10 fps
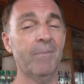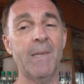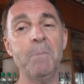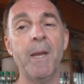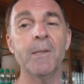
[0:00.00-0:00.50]

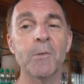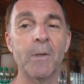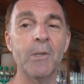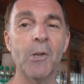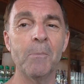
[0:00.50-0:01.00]
depends
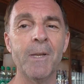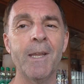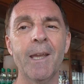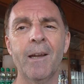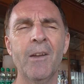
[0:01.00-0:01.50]
when you come
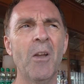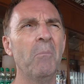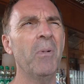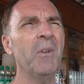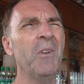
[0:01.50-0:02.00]
in here,
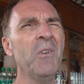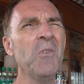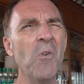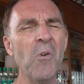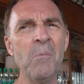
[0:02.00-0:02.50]
but
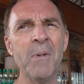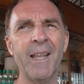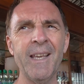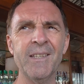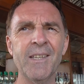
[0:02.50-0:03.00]

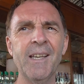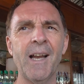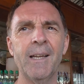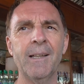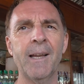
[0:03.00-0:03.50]
normally as a
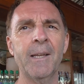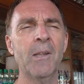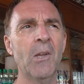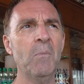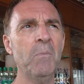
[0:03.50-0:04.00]
guideline,
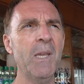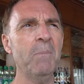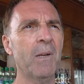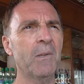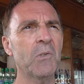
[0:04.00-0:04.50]

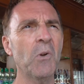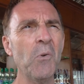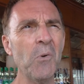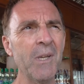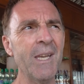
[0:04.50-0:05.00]
people are
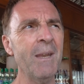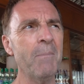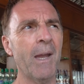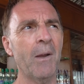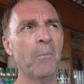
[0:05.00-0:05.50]
talking
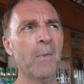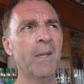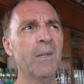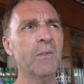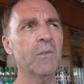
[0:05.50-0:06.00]
about
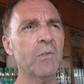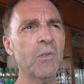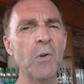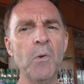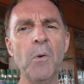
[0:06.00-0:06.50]

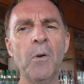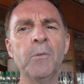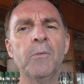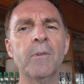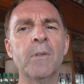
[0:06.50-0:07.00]

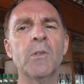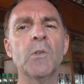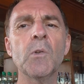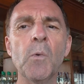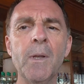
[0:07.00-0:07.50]

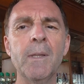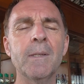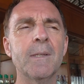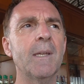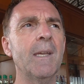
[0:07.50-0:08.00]

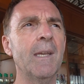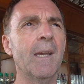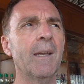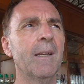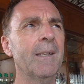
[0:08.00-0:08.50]
220
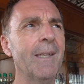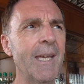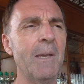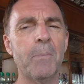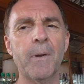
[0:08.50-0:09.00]

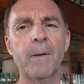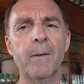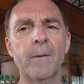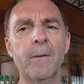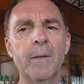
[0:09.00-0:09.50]
kip
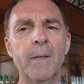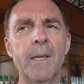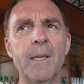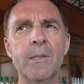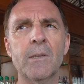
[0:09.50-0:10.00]

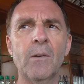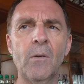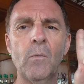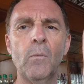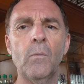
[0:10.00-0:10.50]
is
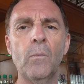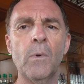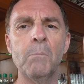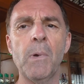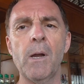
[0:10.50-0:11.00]

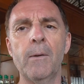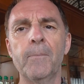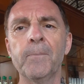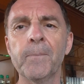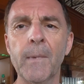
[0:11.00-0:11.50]
1 baht.
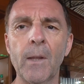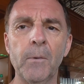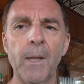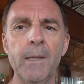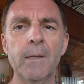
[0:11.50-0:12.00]

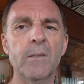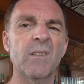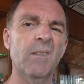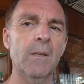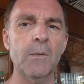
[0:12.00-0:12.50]
Okay,
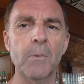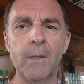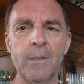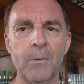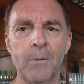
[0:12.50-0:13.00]
so that's the way
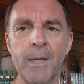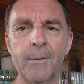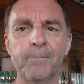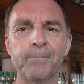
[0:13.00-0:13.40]
they're doing it.